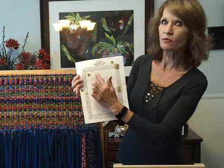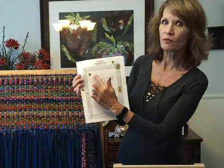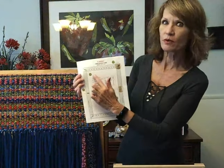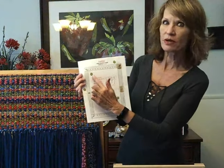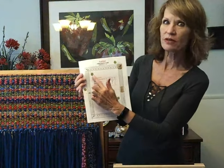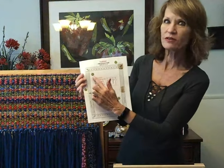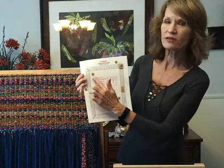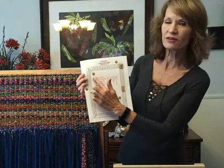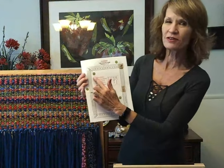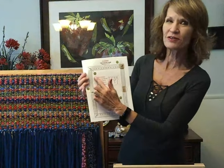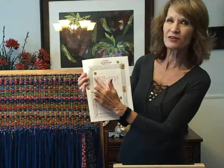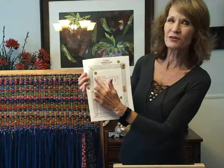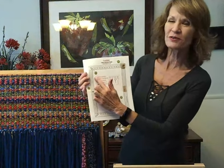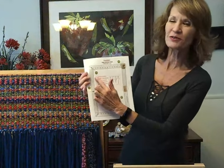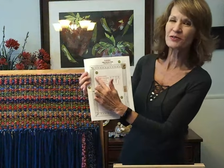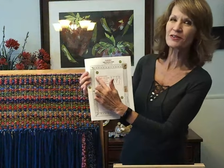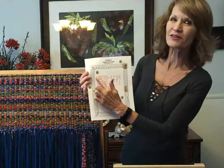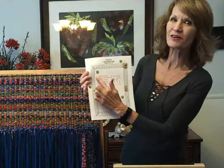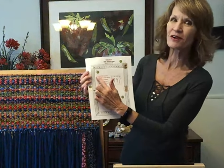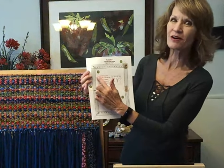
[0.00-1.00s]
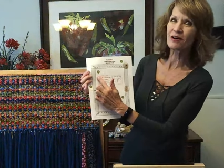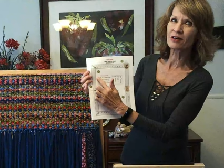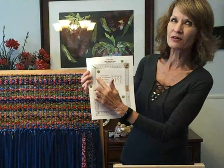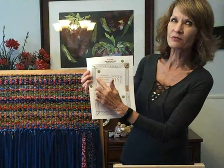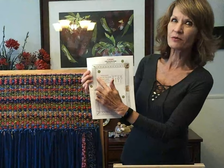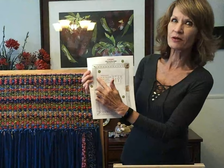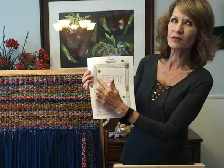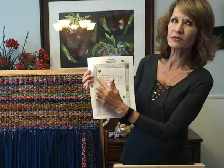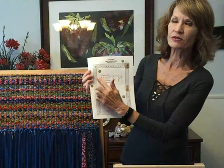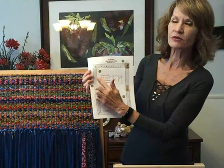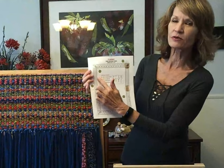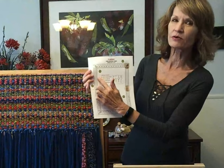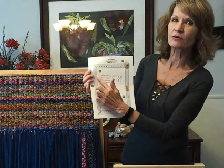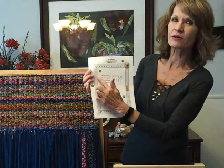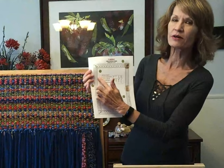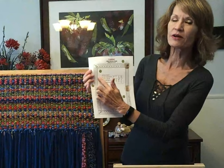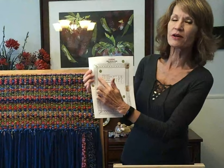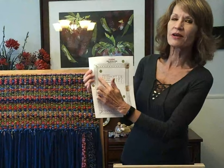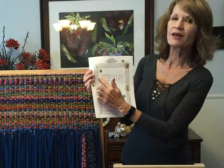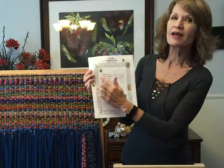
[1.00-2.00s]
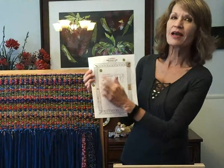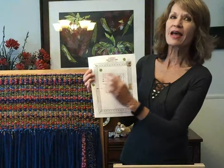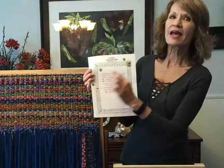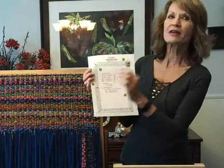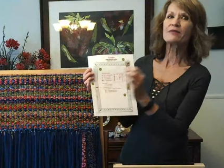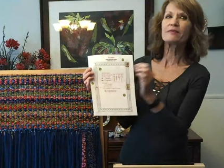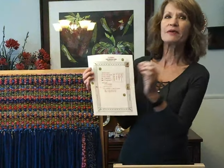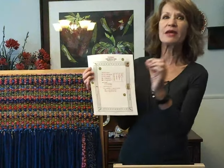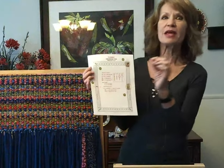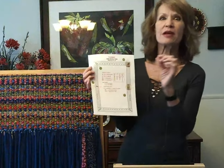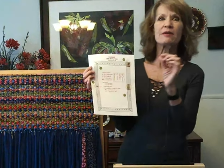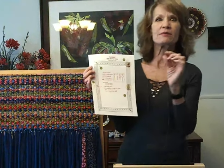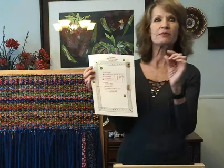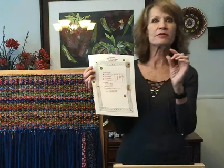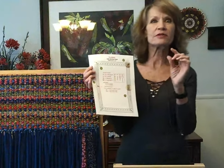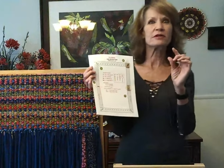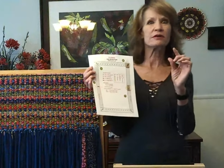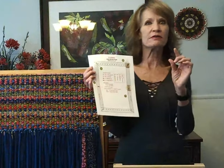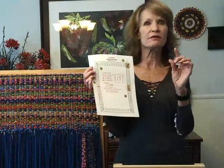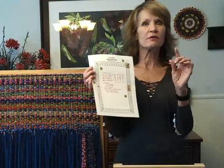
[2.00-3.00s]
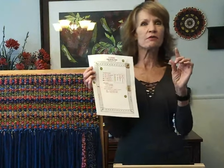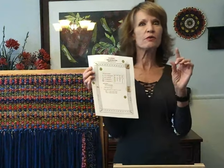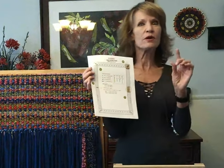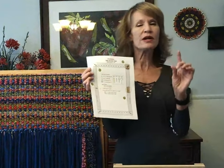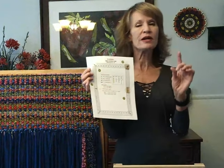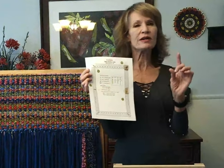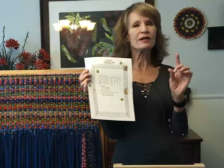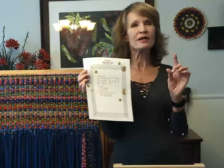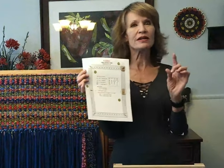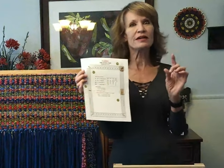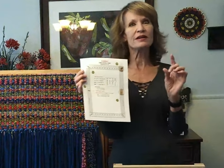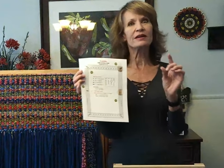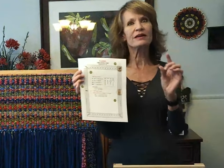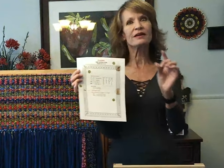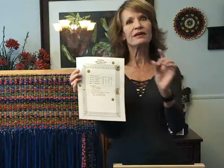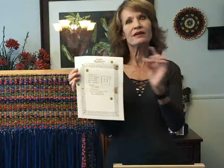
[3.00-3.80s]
with you to the hardware store and be able to quickly